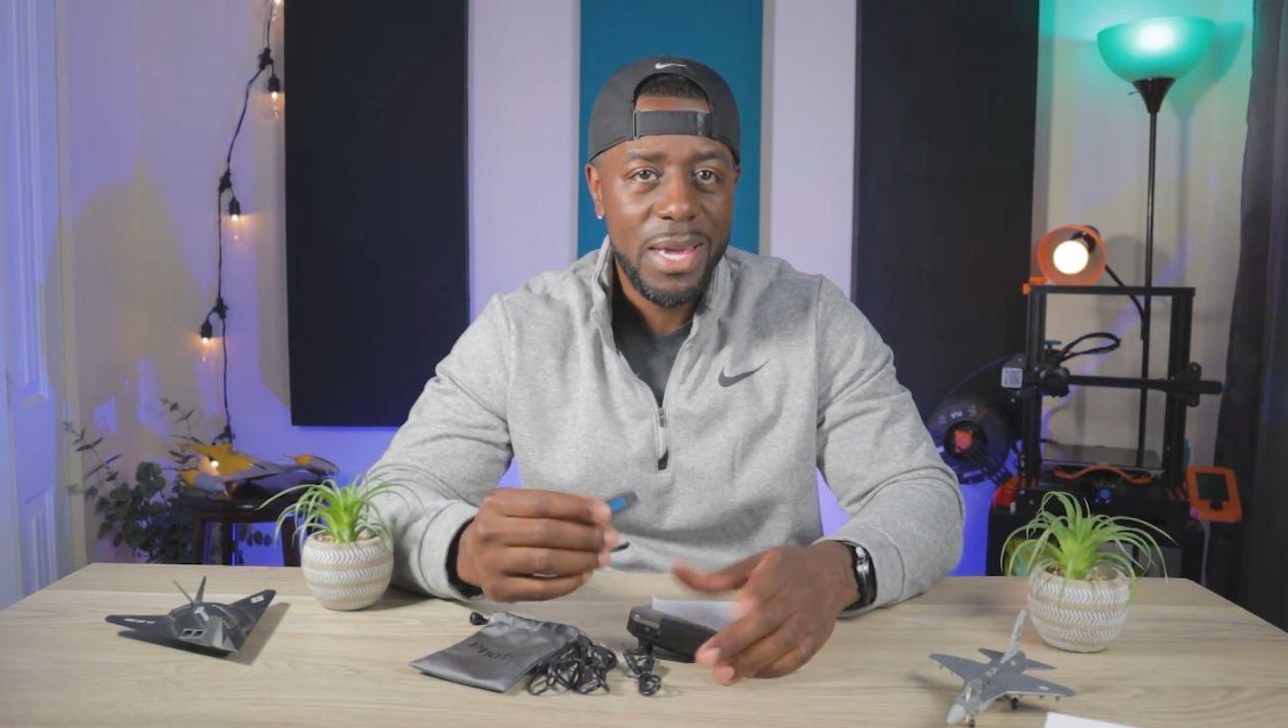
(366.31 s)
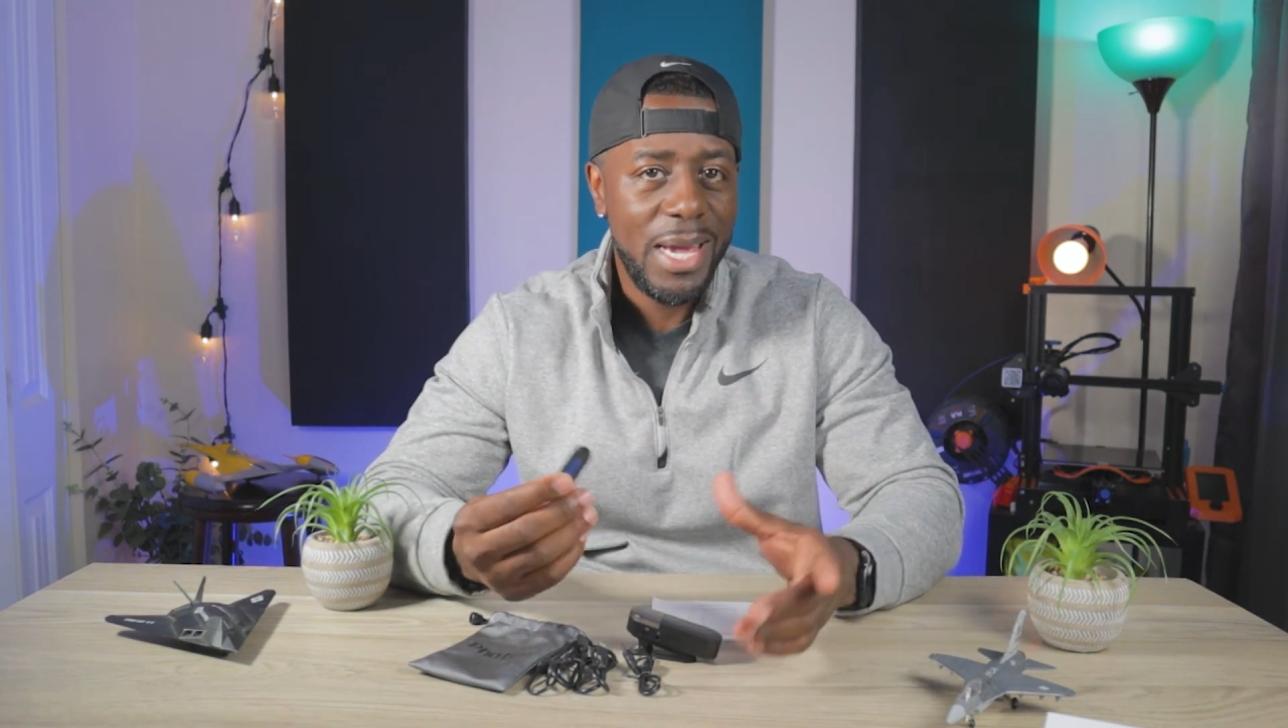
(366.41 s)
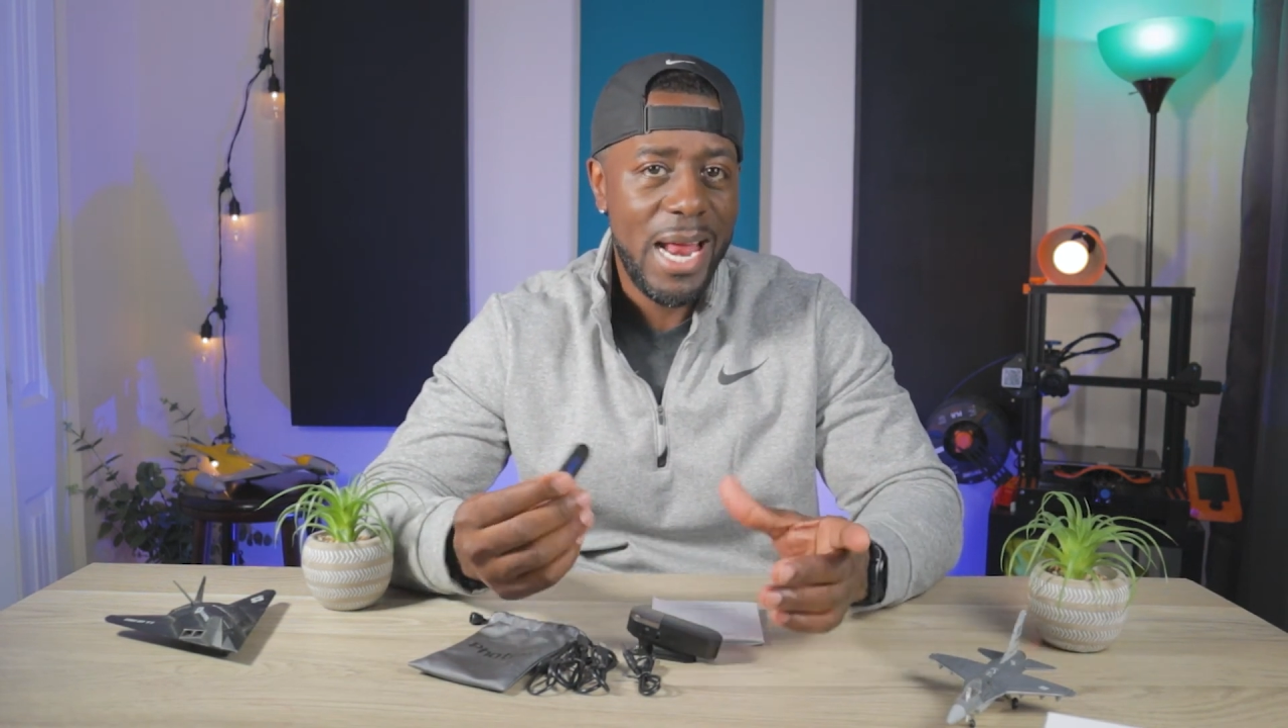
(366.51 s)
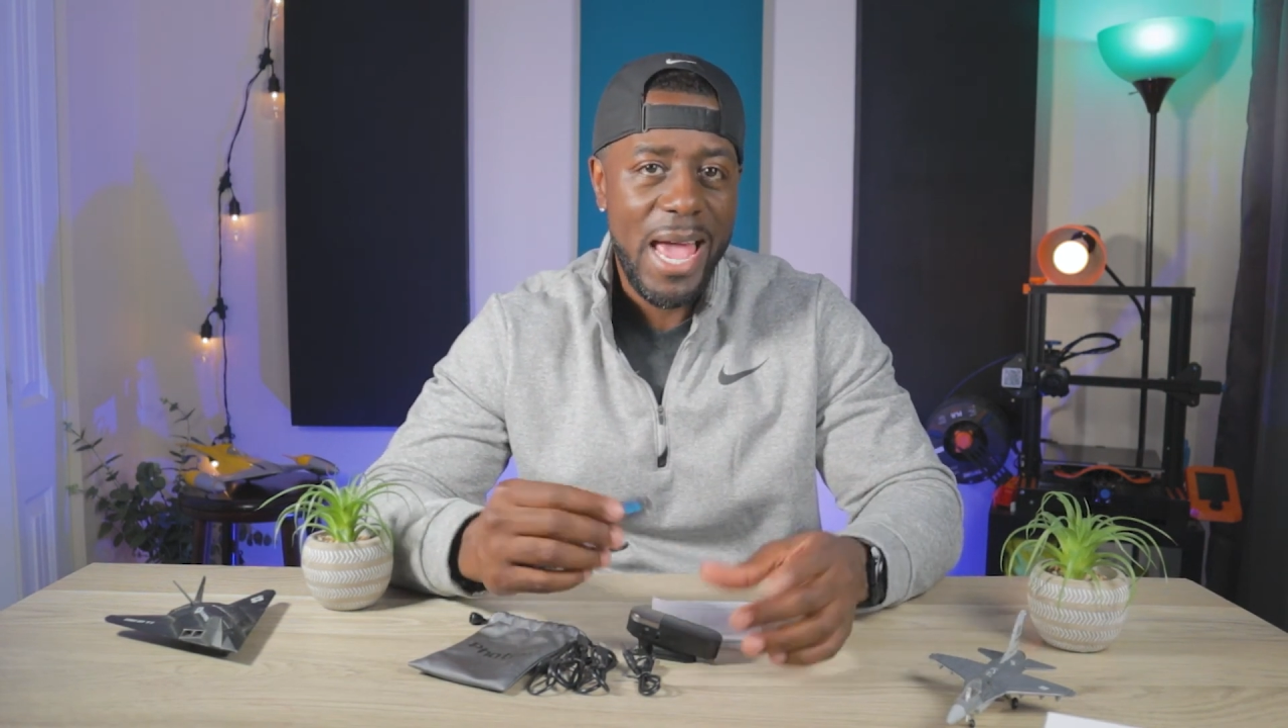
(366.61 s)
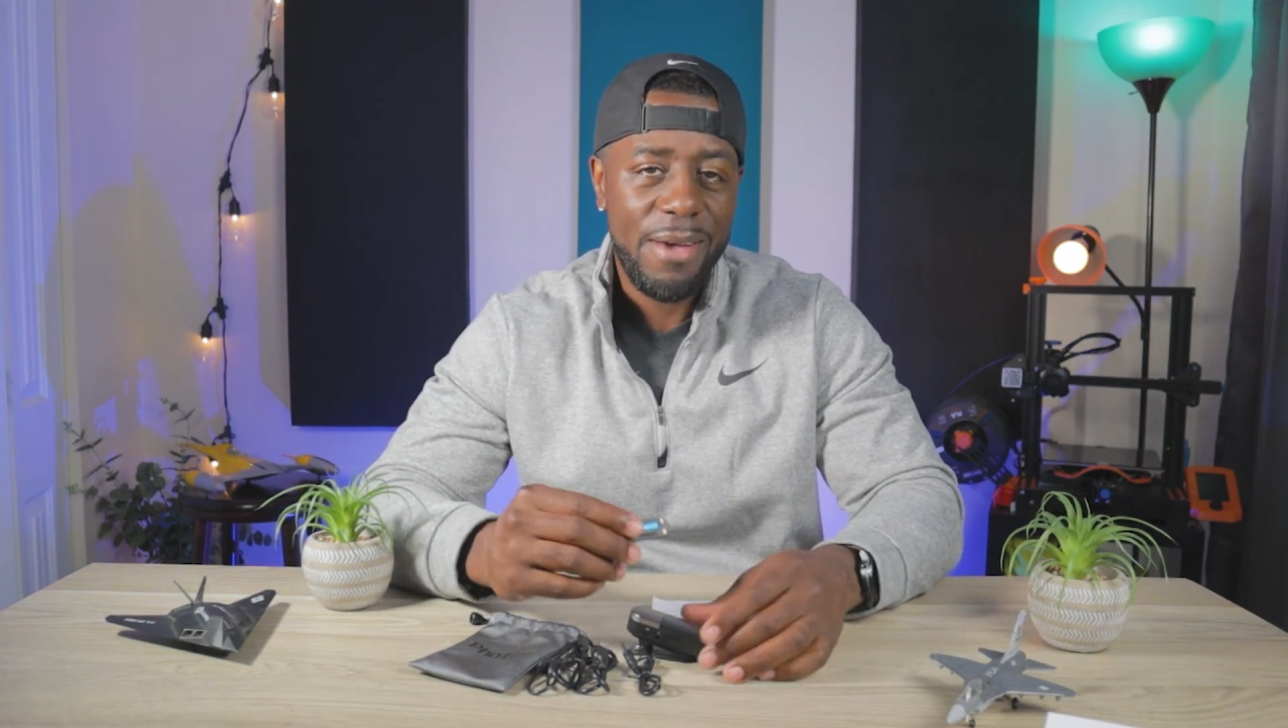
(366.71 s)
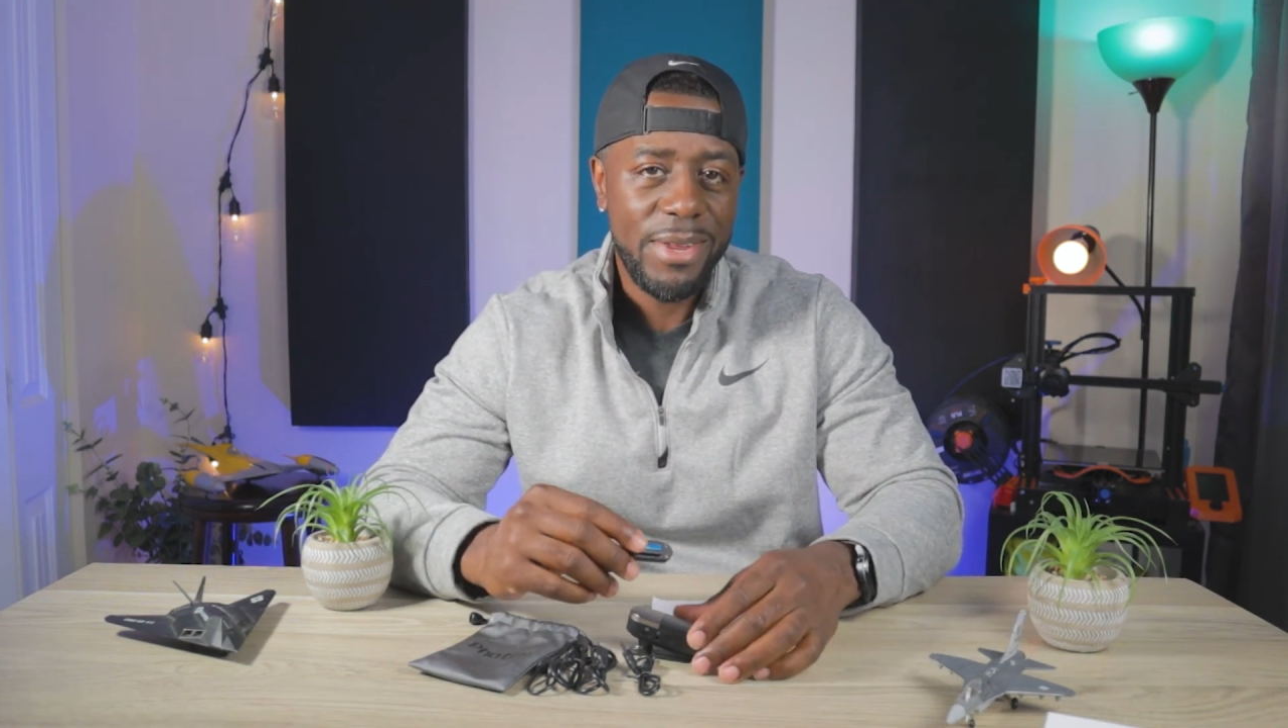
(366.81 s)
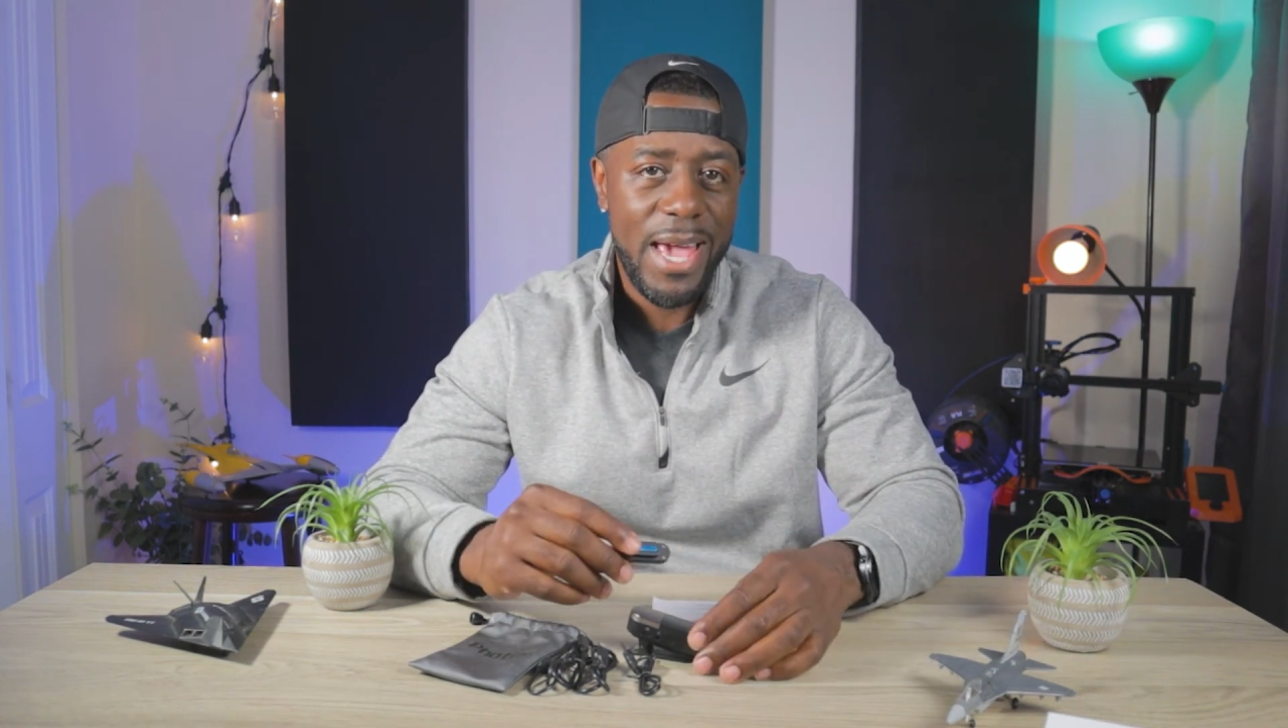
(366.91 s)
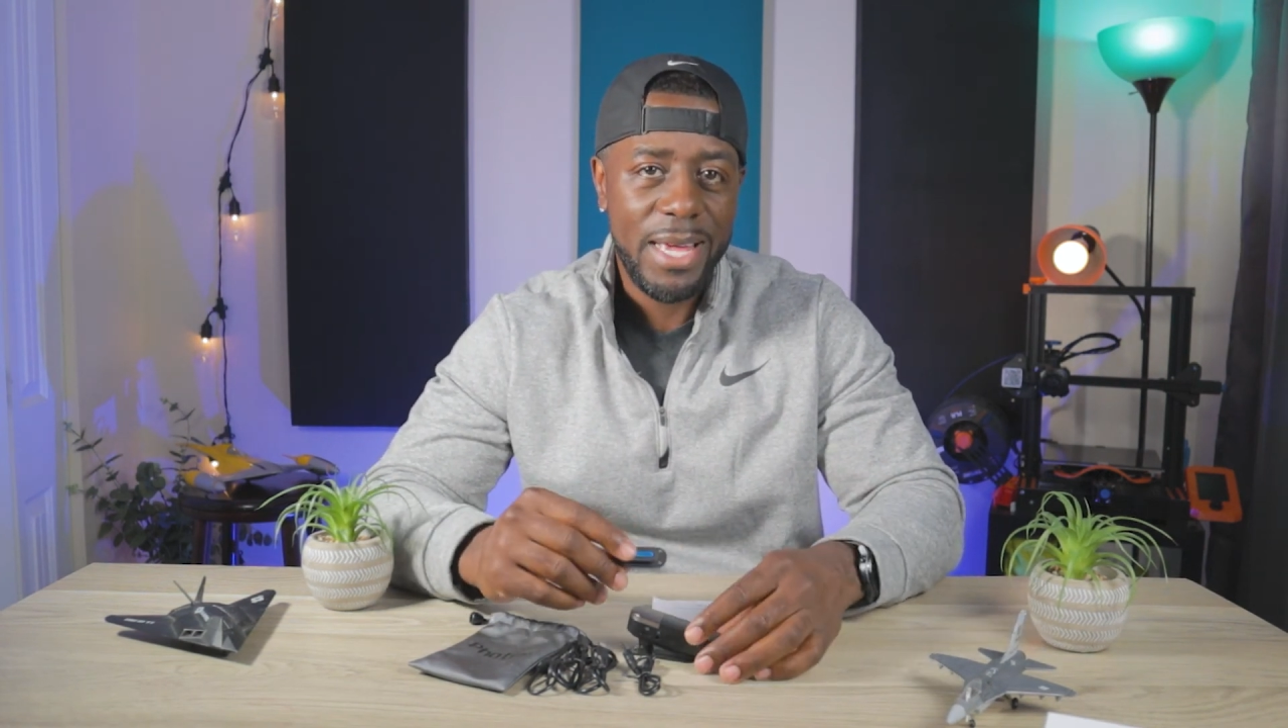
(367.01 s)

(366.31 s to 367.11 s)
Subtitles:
and I haven't